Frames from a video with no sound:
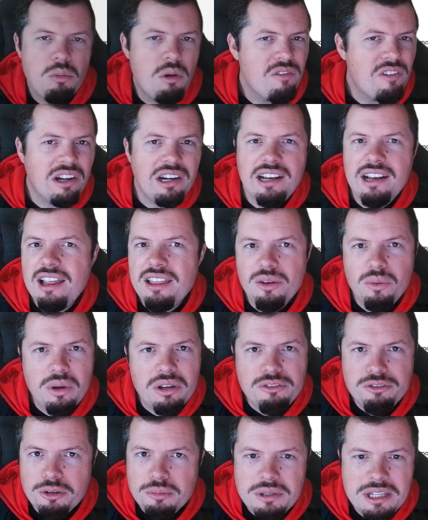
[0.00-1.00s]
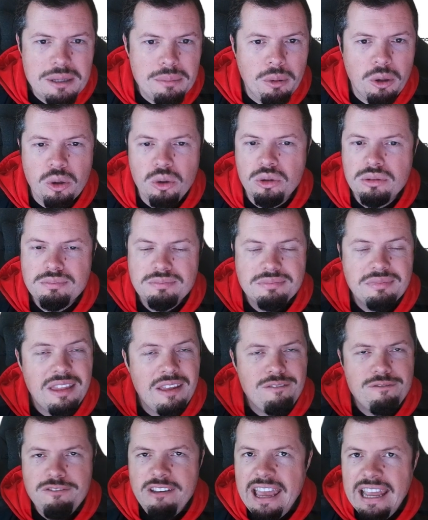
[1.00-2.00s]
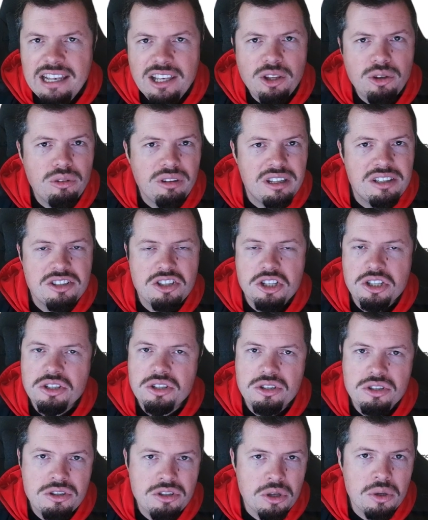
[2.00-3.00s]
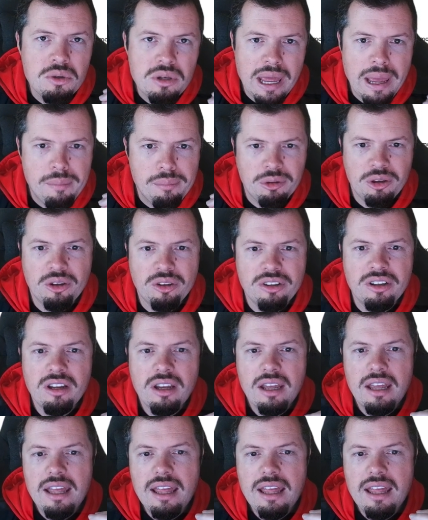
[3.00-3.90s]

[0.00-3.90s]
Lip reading: we've got another one from Deepcool. Their value is just too damn good.